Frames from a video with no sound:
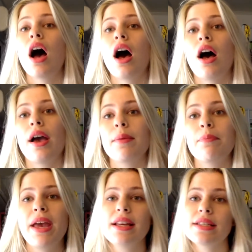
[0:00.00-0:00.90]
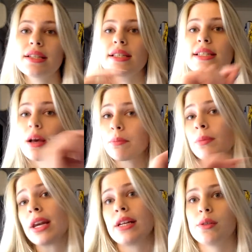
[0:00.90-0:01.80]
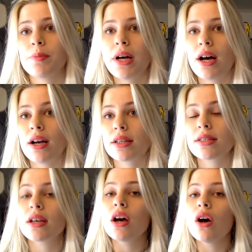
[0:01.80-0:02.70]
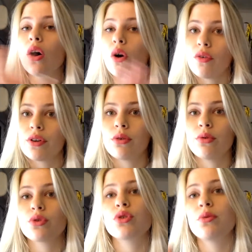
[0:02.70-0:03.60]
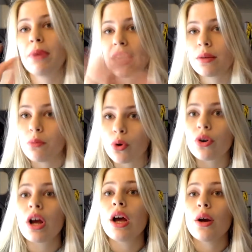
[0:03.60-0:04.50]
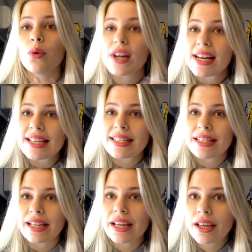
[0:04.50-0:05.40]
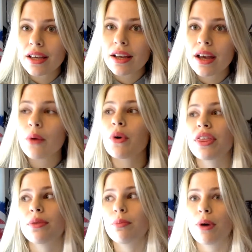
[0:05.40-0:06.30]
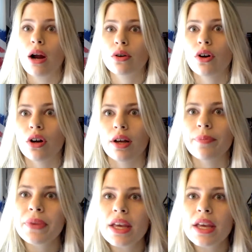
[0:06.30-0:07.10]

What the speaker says: I painted some little parts of the horns to make it more realistic with brown color.